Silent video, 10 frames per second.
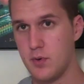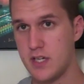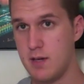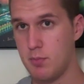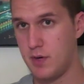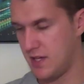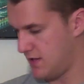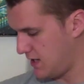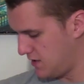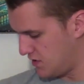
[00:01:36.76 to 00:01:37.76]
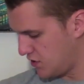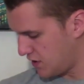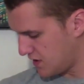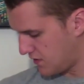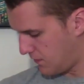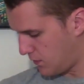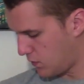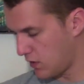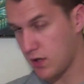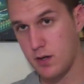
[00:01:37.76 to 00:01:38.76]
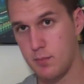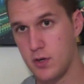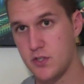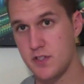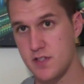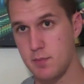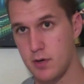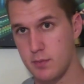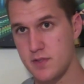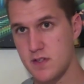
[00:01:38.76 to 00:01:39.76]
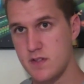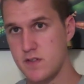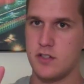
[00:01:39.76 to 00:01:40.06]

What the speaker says: But keep in mind, that is just for emergency purposes.